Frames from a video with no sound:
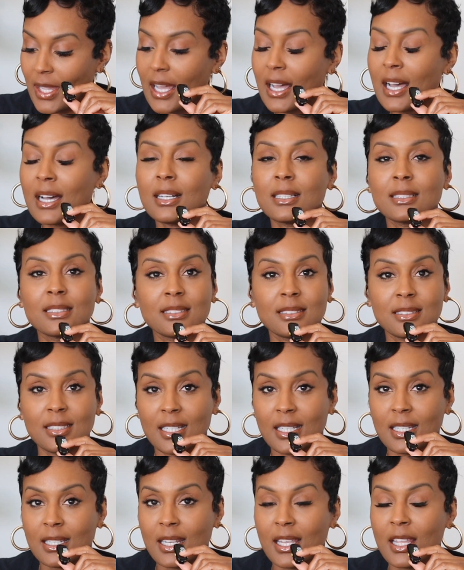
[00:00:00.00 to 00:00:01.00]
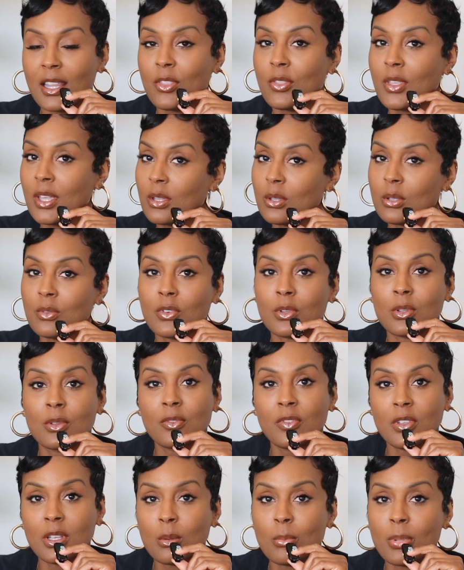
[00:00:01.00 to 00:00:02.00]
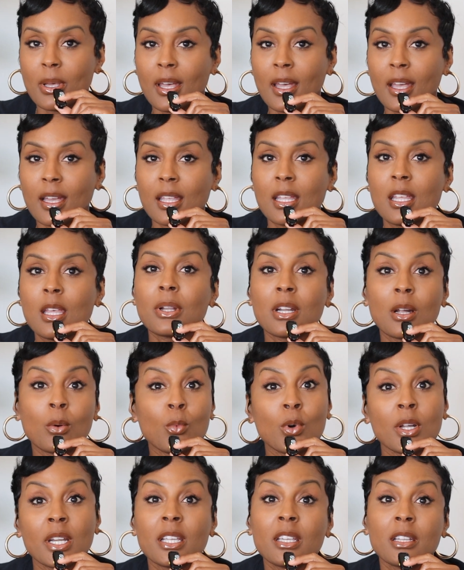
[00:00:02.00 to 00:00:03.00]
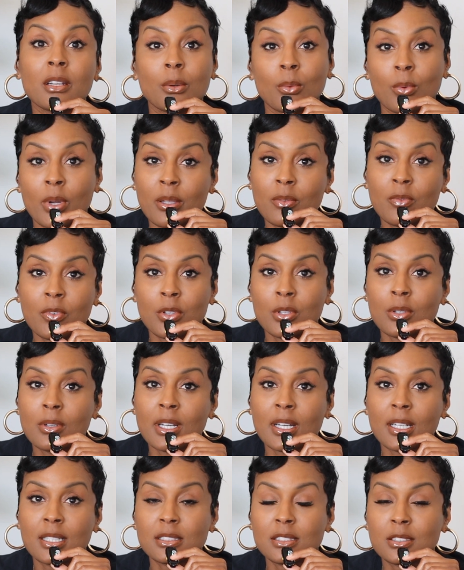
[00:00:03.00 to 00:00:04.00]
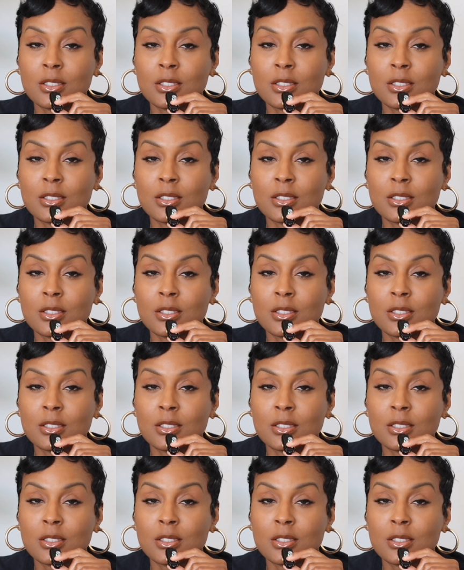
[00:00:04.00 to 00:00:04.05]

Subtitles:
I understand that. Thank you for the feedback, but I want to get it right for you guys.